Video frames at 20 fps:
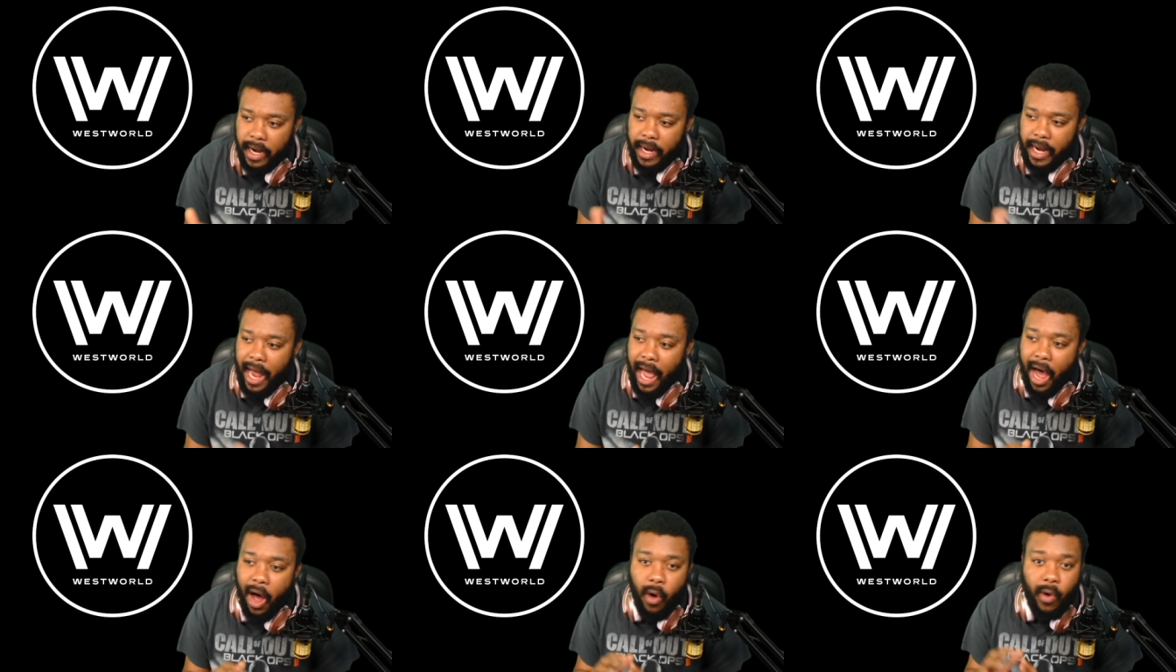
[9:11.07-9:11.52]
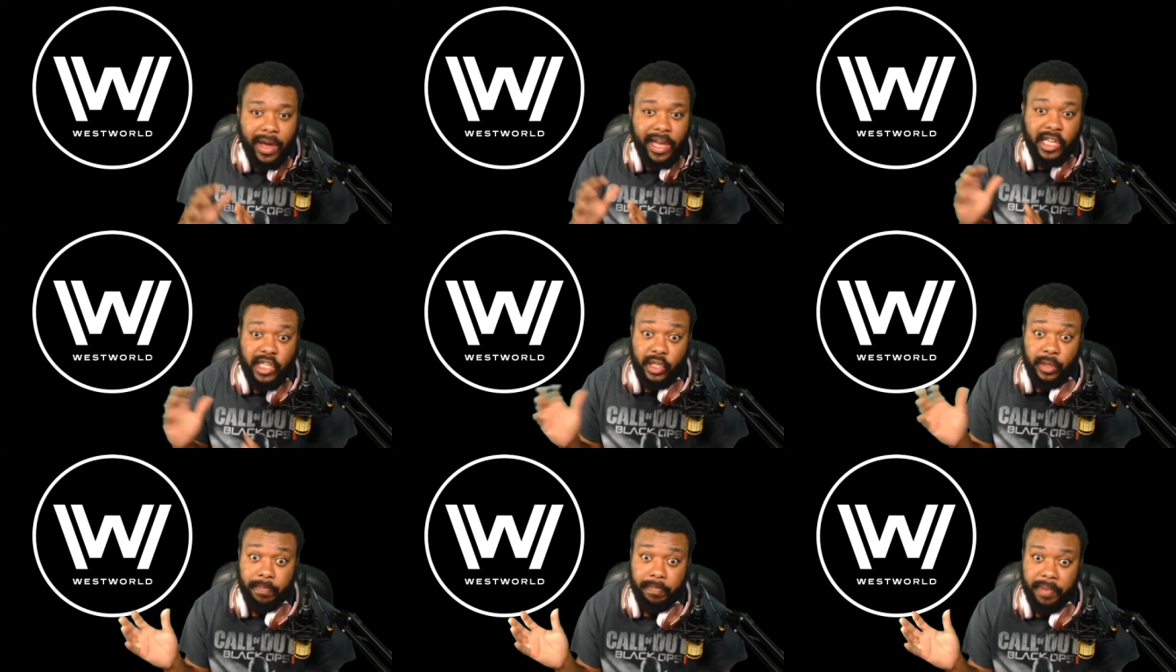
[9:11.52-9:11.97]
Now
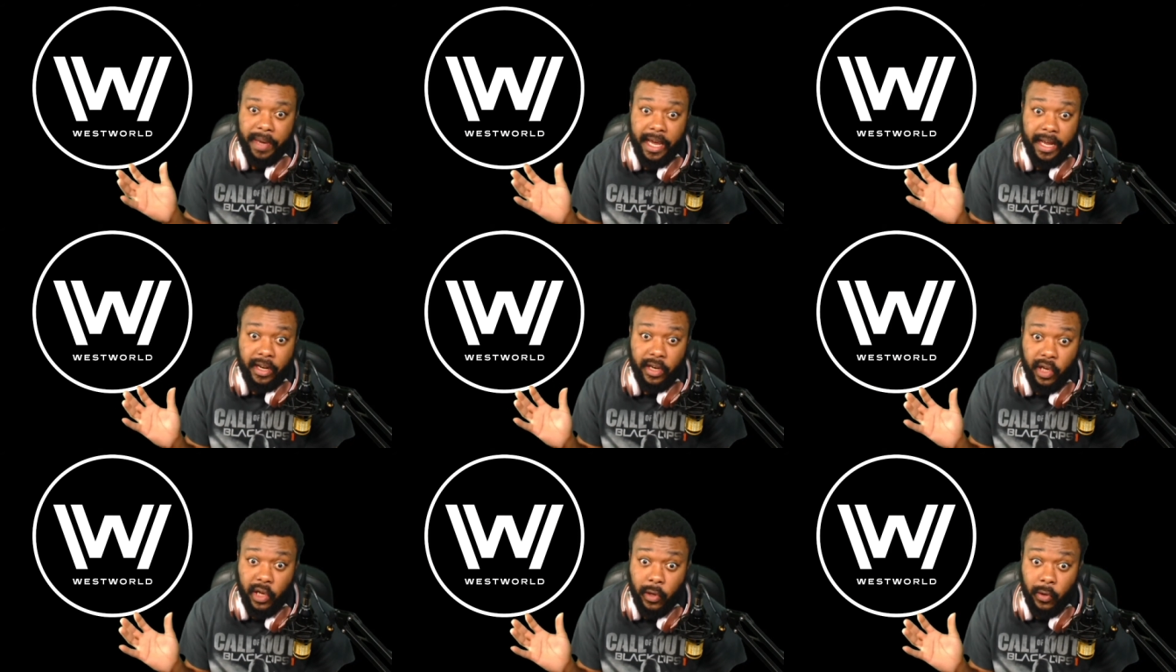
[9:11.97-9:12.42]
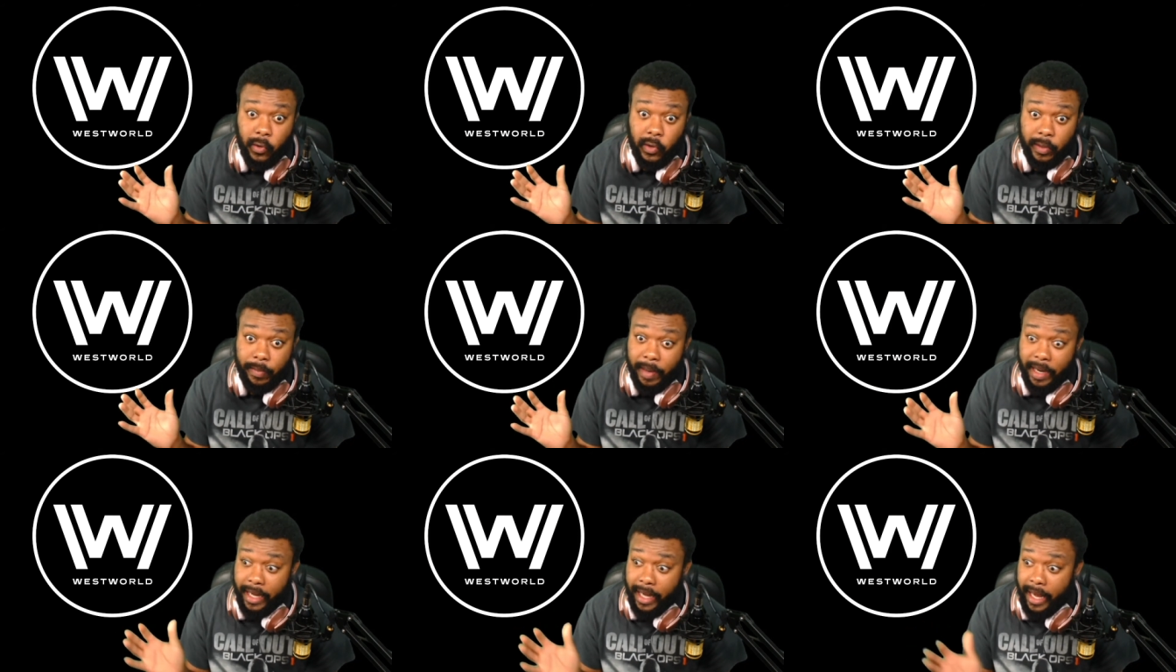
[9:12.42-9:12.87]
it's big
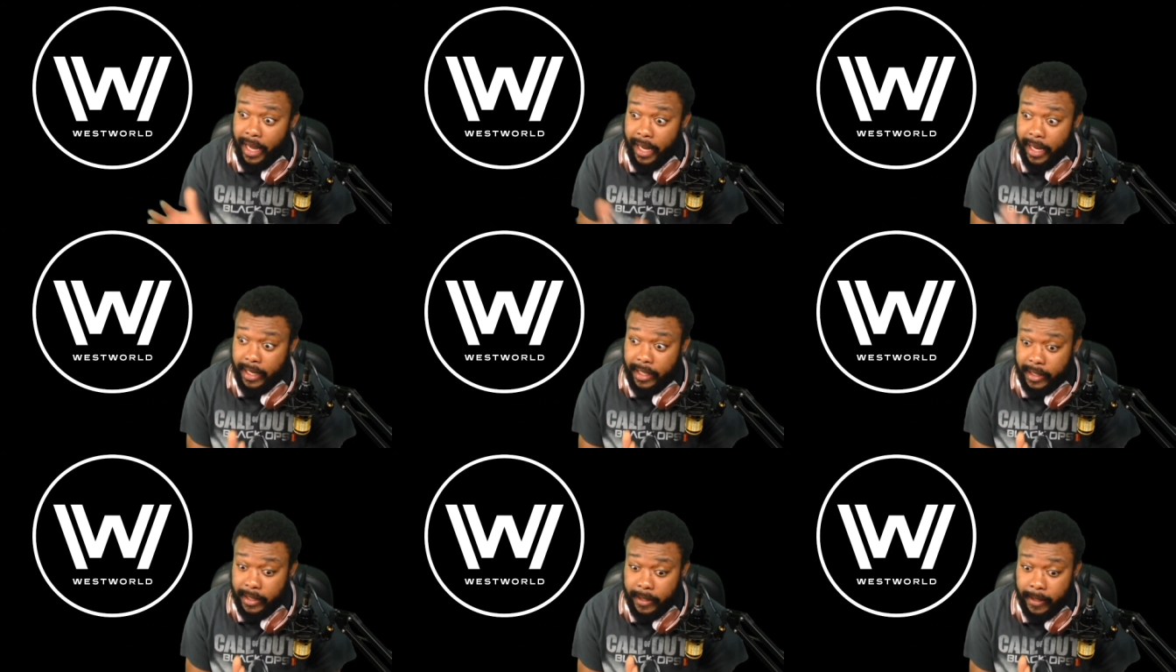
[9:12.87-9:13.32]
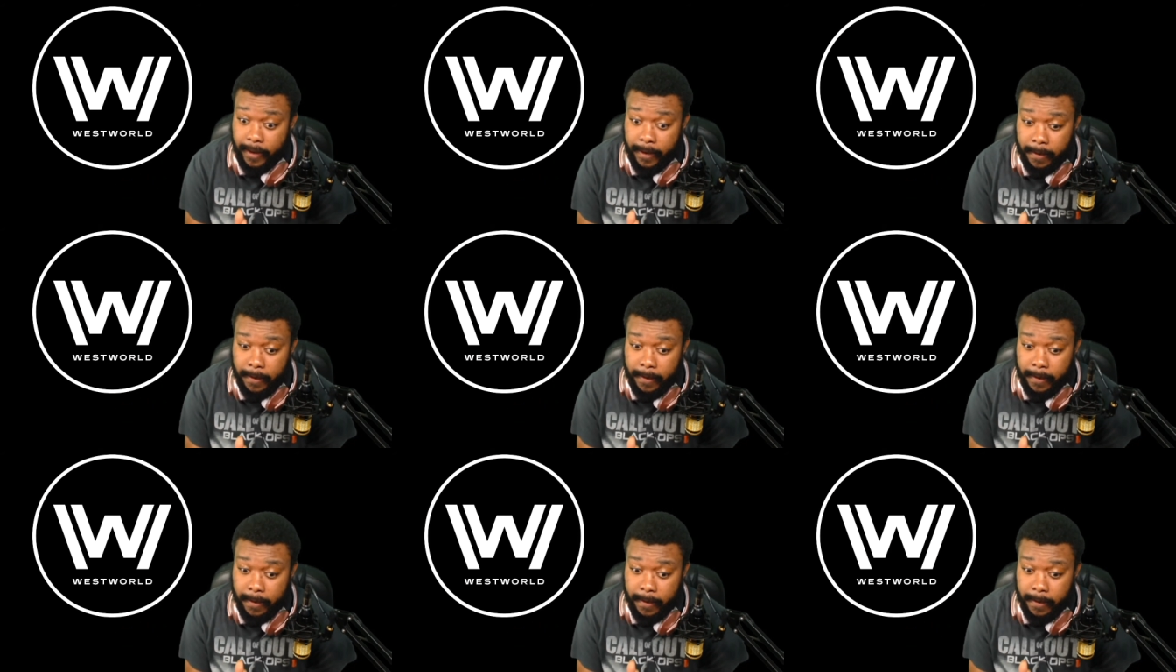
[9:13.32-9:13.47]
news, because,